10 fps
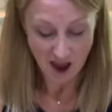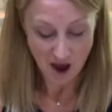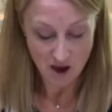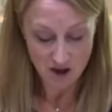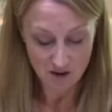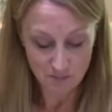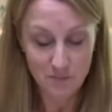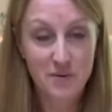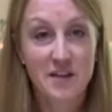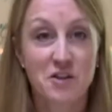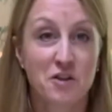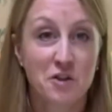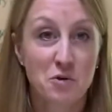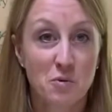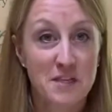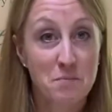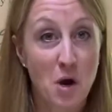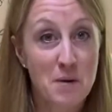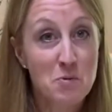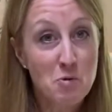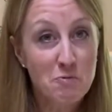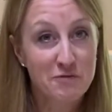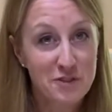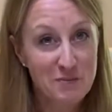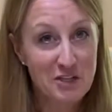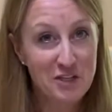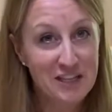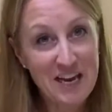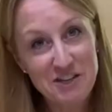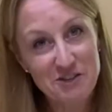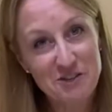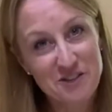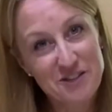but then you can always buy more for special occasions,